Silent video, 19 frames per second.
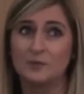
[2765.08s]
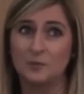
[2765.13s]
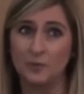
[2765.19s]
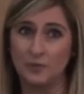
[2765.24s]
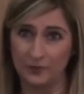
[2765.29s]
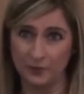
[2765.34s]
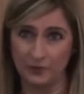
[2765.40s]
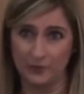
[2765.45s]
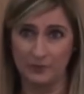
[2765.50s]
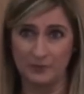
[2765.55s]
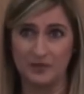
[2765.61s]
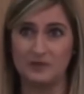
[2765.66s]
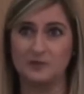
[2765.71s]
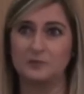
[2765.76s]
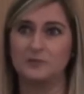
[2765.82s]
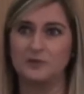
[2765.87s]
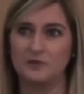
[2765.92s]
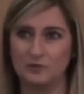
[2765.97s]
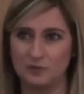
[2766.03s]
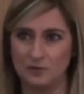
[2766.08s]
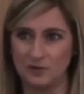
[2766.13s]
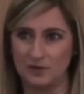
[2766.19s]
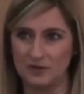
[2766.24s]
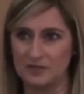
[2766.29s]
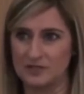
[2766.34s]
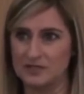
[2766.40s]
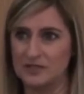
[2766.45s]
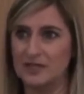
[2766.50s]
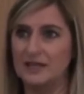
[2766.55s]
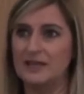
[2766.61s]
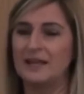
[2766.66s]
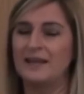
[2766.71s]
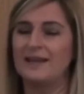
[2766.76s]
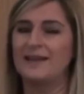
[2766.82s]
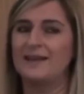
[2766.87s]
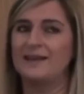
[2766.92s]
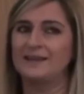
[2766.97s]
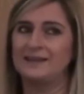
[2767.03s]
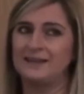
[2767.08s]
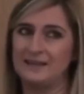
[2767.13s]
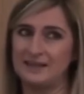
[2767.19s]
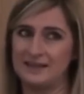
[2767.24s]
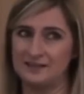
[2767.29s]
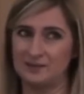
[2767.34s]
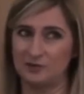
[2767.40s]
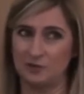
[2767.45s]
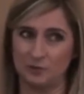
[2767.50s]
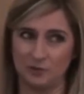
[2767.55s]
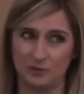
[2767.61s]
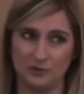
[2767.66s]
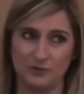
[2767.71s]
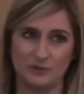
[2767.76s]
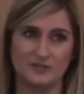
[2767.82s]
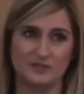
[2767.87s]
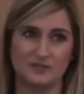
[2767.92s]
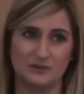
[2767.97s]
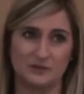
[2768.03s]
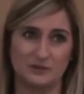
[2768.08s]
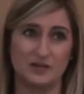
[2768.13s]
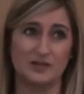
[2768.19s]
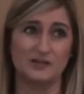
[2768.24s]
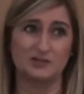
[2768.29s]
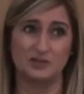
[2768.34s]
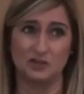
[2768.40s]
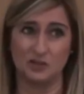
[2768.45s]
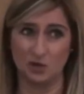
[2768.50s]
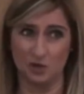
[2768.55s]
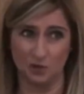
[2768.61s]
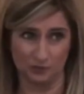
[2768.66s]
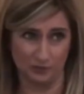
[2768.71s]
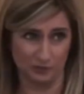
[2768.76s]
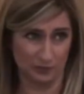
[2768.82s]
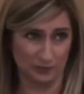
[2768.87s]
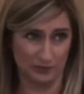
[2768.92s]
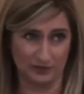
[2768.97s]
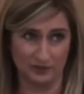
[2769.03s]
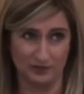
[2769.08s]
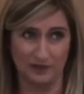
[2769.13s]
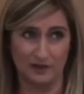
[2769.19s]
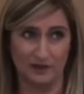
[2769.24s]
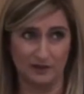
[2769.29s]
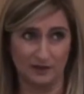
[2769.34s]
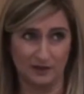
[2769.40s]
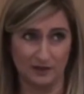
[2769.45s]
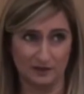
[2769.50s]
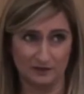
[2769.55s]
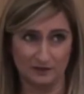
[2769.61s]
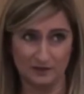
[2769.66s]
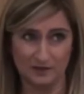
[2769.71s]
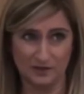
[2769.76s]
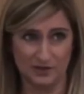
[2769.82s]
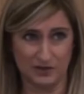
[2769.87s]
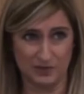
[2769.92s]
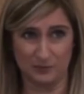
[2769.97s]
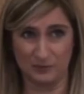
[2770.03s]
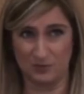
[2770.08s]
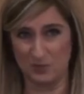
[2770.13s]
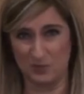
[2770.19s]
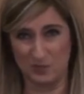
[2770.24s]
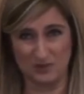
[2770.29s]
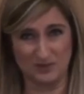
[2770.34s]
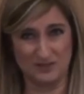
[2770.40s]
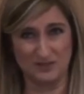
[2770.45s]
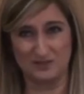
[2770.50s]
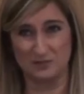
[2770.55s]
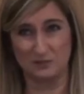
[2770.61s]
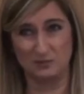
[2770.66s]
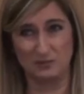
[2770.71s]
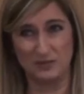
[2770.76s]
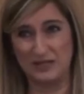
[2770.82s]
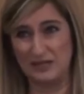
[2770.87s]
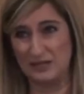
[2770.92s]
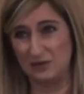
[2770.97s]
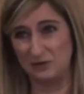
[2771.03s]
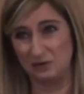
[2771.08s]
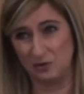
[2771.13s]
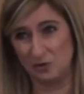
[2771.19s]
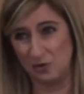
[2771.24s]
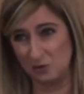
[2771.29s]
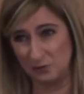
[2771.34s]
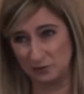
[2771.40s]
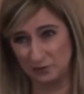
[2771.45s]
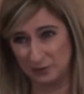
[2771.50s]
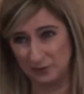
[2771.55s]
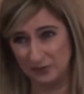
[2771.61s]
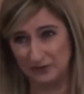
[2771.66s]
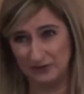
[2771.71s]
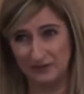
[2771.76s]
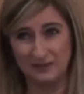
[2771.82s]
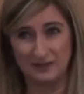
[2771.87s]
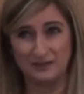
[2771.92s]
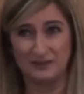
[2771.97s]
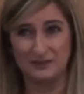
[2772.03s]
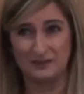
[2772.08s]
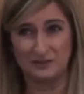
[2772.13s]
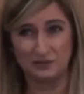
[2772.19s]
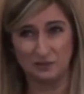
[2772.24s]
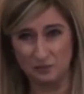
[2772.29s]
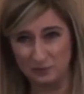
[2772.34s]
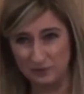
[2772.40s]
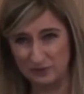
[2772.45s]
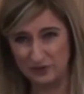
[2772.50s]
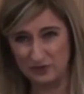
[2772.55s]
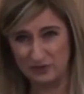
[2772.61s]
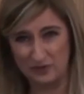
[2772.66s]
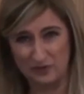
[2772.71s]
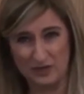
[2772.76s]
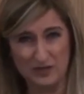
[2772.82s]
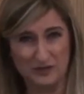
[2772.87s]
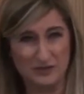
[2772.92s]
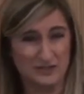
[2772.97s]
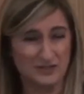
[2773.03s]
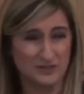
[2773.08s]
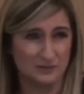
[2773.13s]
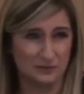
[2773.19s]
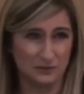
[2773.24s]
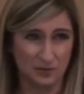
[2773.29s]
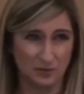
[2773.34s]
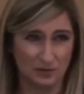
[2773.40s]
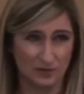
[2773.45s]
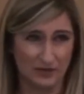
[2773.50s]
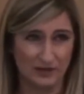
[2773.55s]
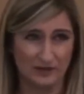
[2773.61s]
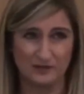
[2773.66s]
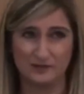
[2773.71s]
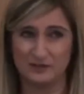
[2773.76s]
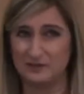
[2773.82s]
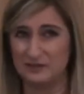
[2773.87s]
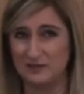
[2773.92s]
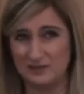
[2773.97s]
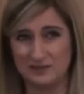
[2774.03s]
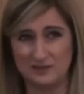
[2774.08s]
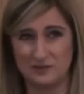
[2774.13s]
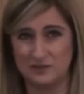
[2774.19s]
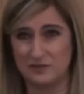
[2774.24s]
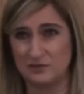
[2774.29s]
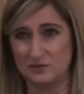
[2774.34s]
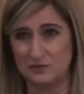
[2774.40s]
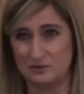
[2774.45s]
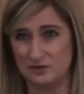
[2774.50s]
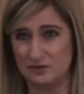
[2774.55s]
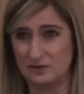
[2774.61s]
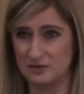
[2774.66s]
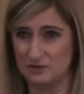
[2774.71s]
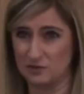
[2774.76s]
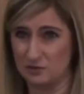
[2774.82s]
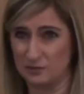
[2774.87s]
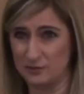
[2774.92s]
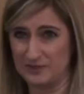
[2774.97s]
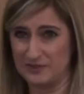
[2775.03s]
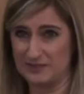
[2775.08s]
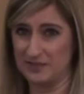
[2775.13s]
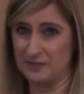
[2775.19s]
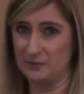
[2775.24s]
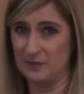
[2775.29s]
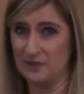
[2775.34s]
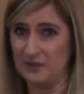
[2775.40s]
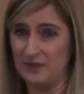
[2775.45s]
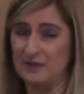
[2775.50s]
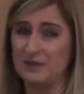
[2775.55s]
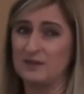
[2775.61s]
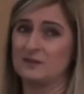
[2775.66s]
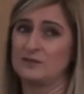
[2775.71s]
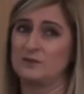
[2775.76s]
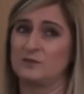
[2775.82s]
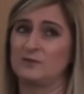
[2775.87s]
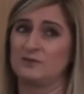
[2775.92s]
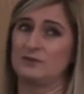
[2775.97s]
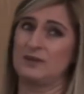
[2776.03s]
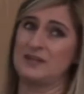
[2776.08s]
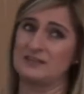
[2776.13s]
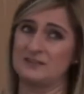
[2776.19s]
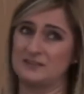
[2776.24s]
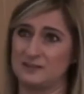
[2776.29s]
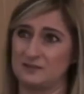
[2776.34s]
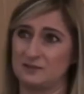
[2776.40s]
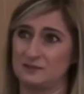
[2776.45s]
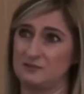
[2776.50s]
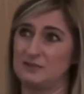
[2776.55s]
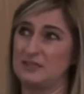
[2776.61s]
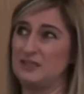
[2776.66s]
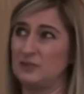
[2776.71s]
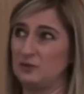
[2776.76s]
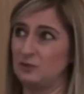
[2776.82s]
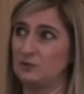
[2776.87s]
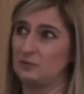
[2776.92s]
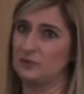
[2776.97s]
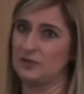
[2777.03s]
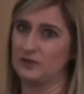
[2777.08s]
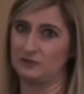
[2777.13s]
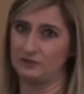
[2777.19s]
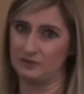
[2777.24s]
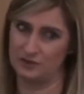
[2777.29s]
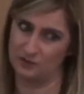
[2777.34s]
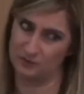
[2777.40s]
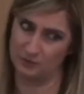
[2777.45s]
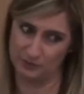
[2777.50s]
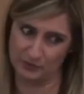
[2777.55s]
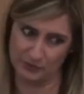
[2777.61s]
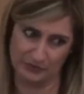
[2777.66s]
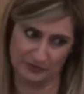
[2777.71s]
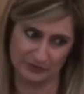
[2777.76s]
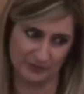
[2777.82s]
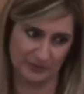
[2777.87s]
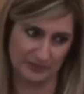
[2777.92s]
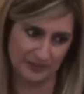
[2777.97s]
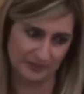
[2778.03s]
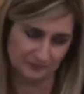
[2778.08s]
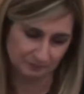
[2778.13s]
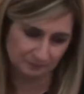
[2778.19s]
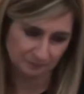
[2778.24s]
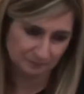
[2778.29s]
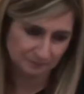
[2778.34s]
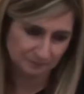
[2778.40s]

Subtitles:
Put them in beforehand and get earplugs that are actually comfortable. A lot of the cheaper ones, they're really uncomfortable. They don't fit your ears, they fall out, and that's just going to disturb your sleep. So invest in a really good pair of earplugs, okay?